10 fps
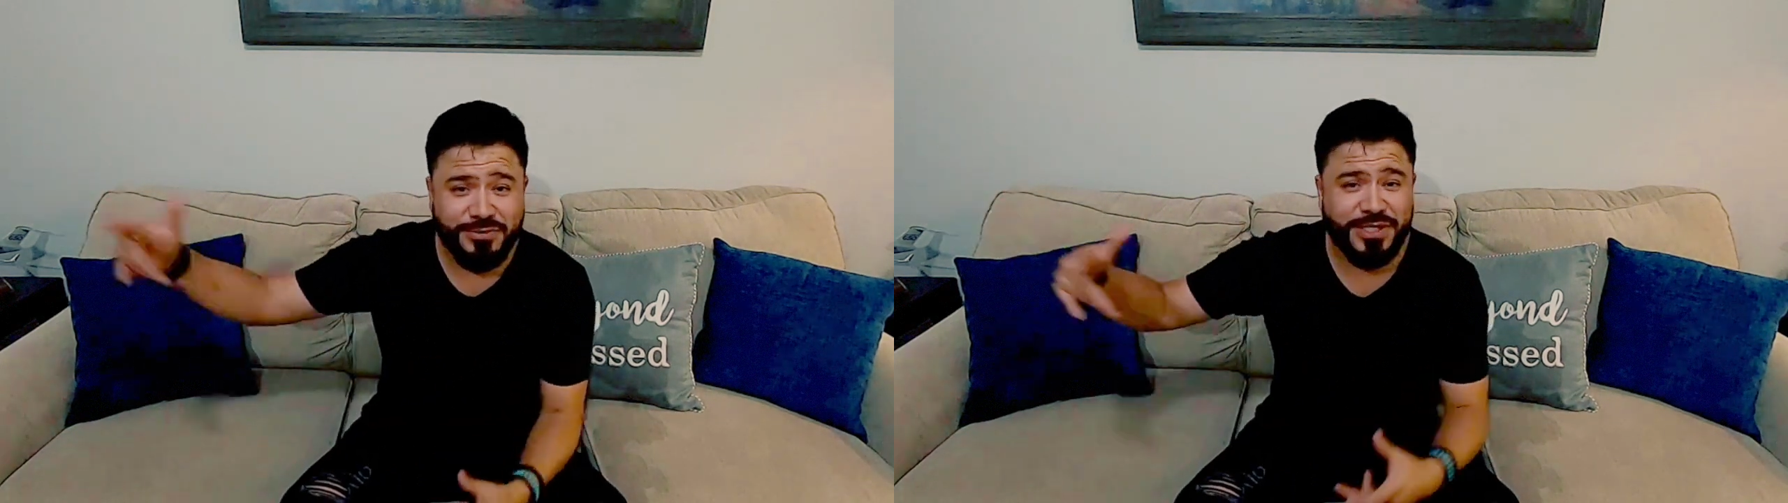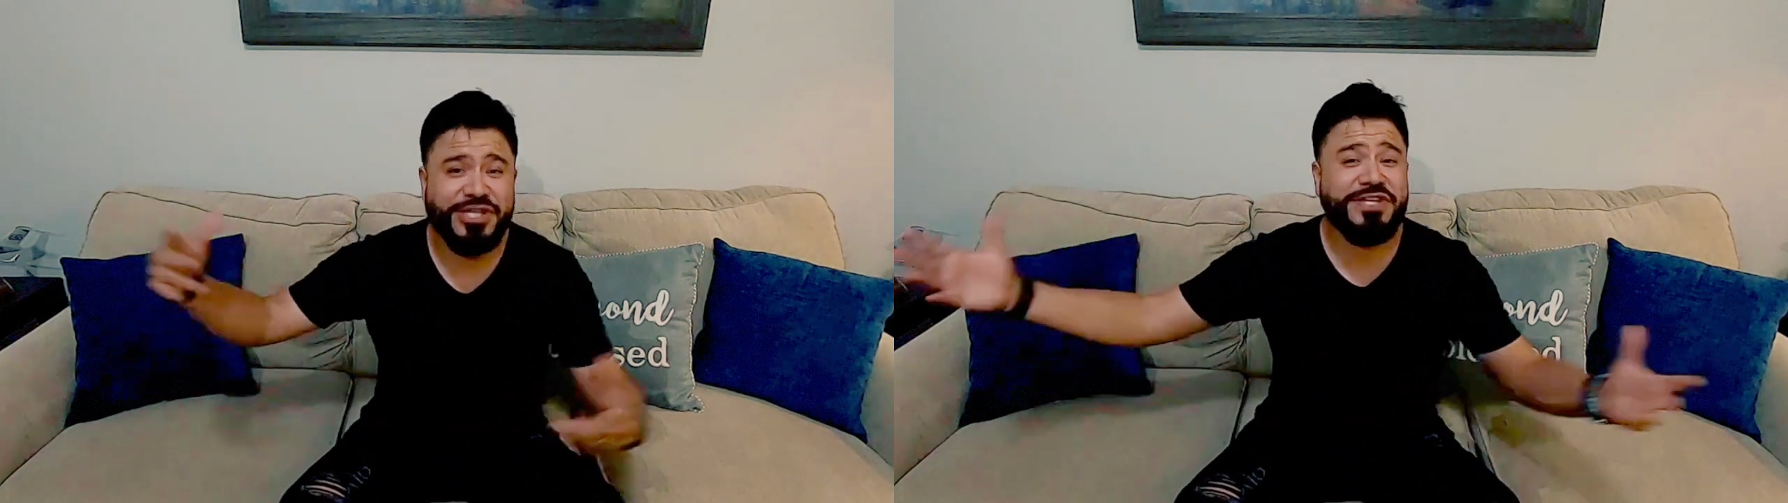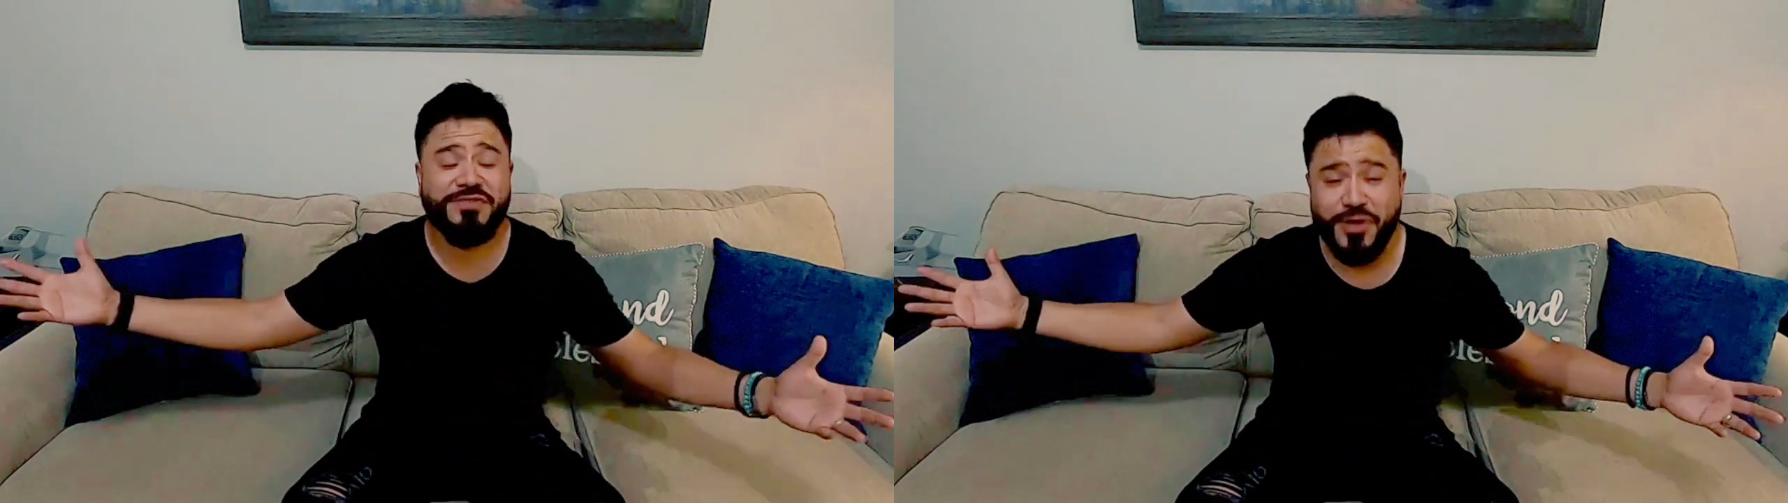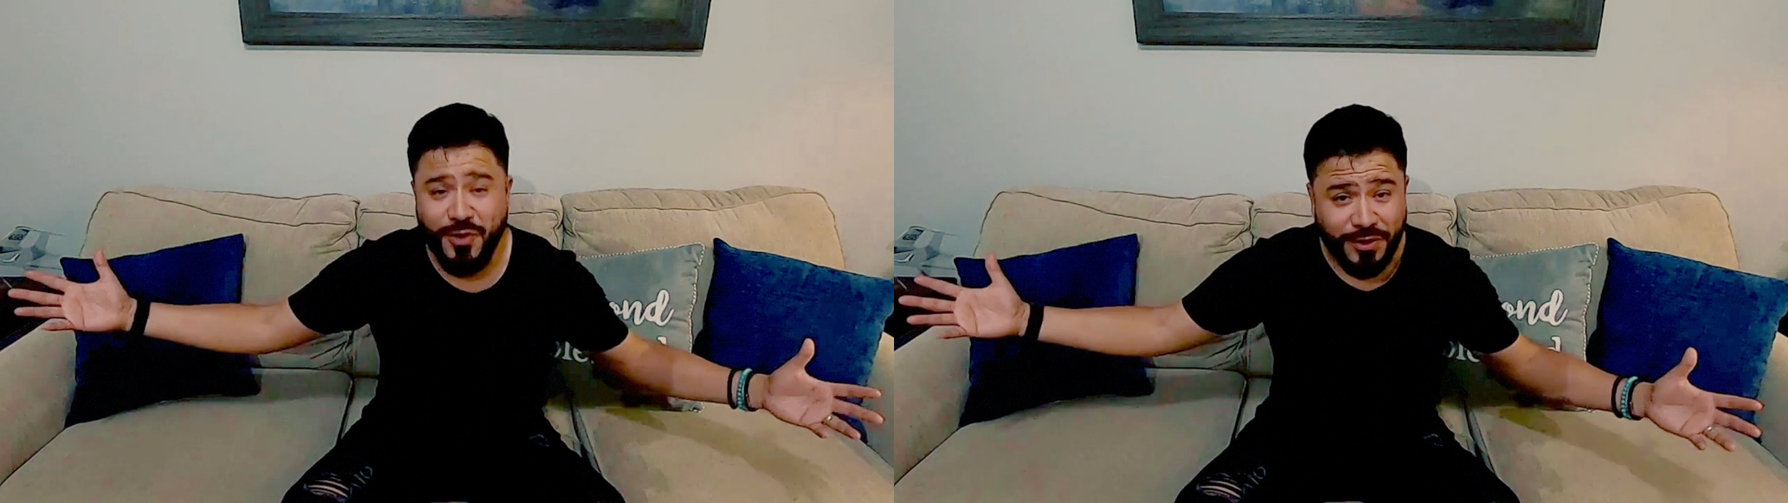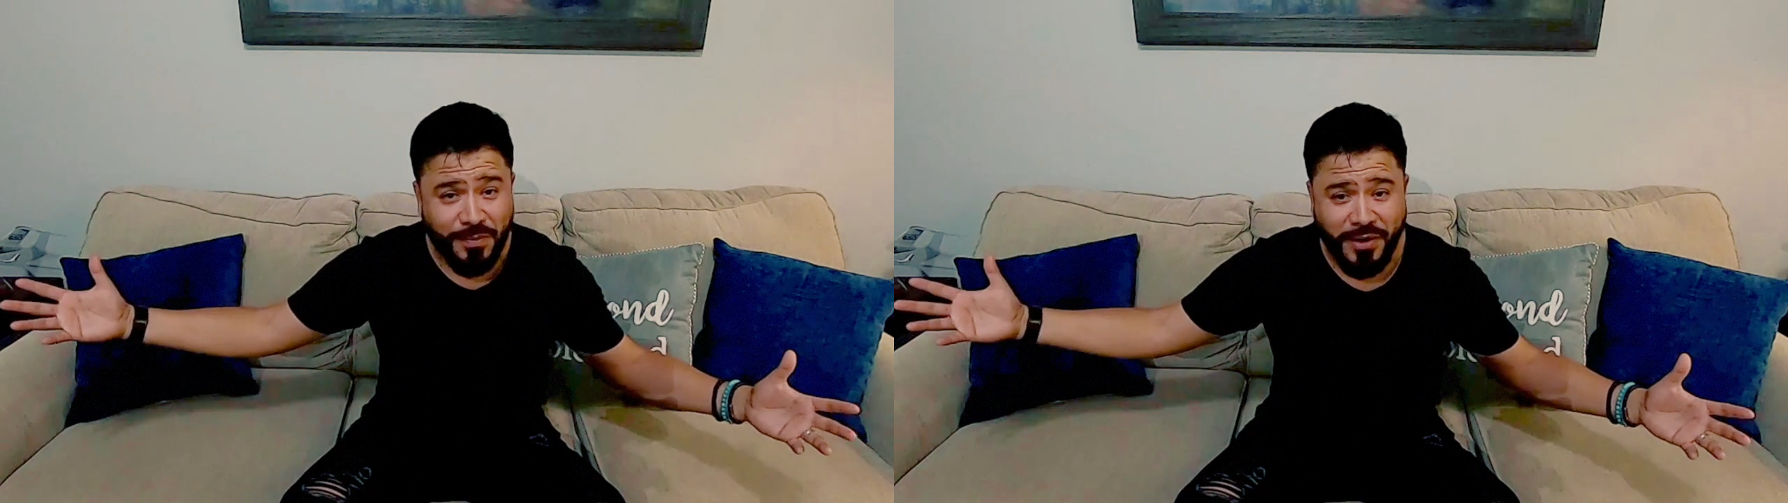We couldn't even go
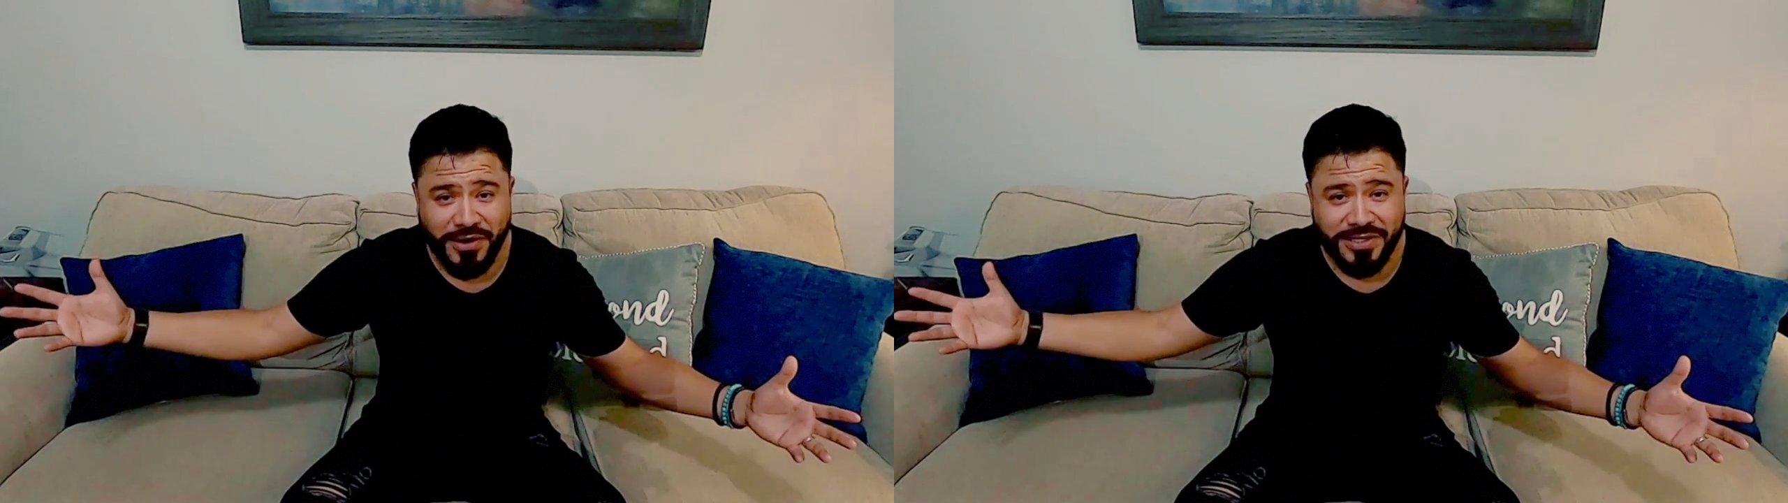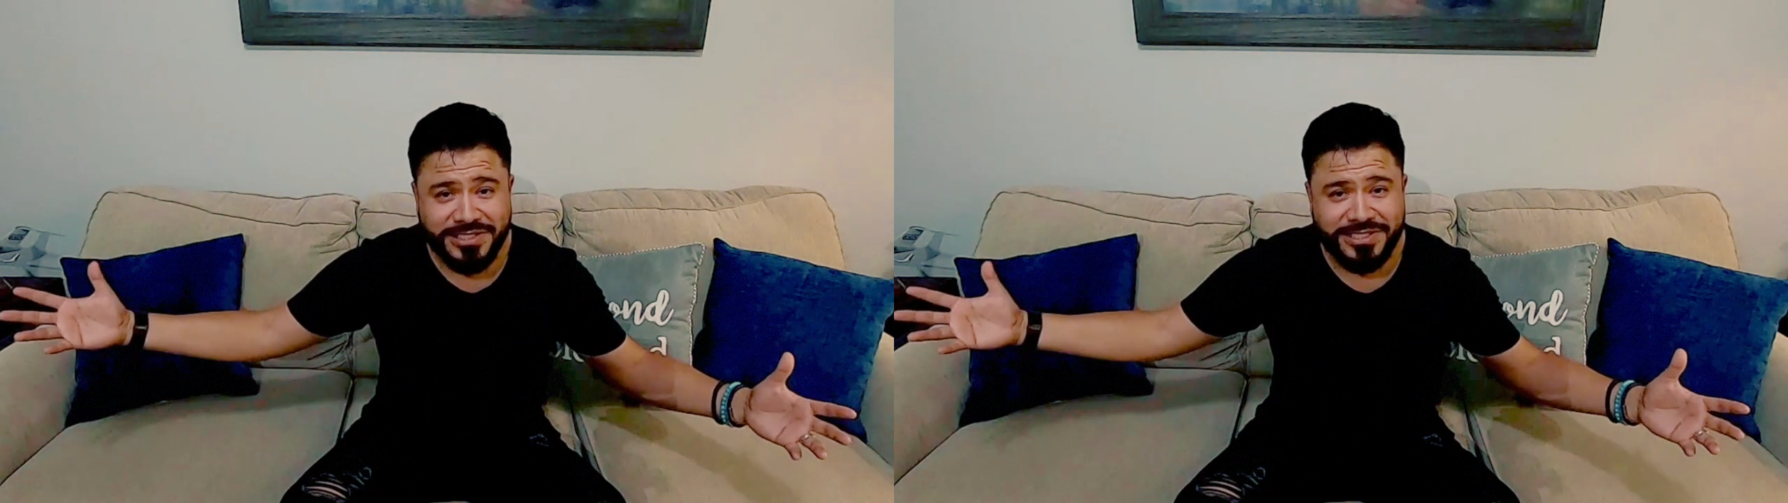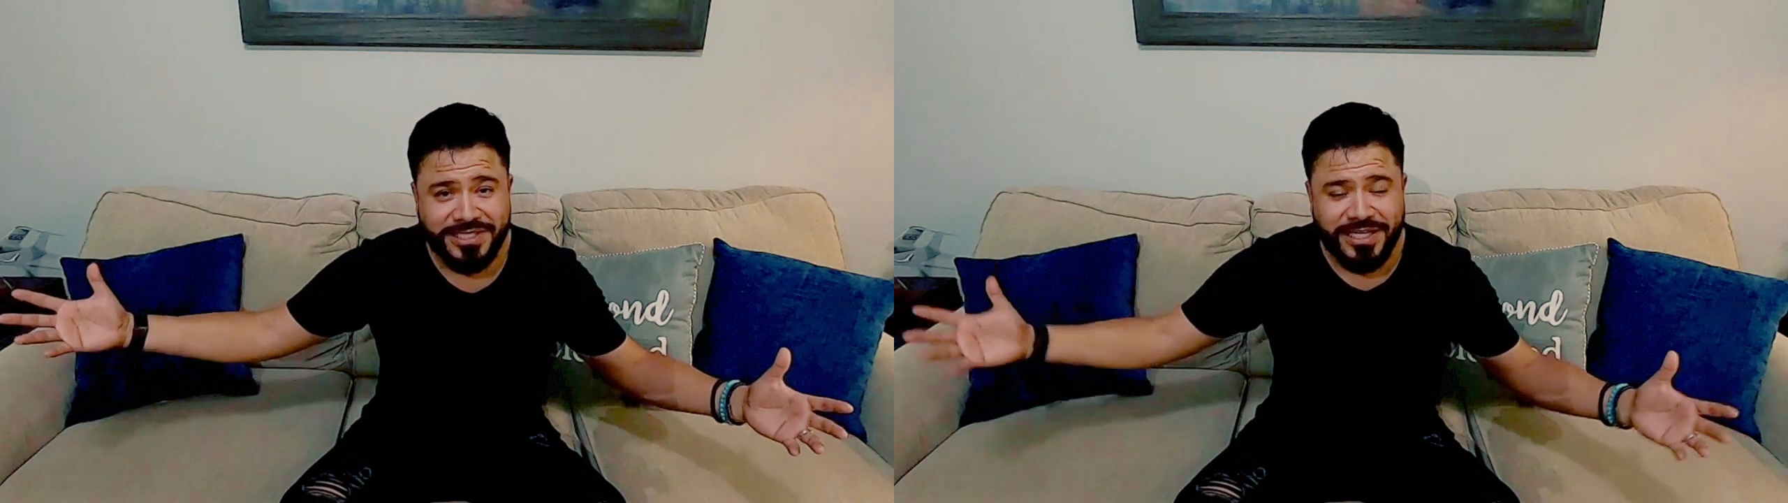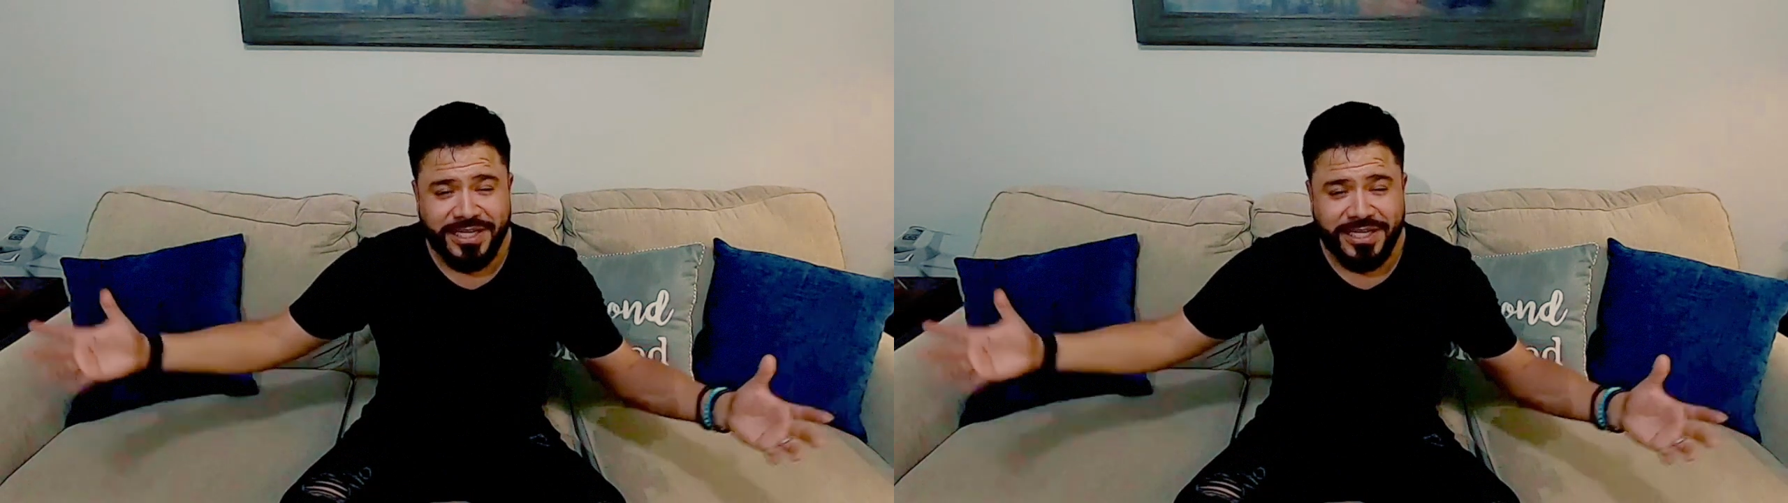to the parks.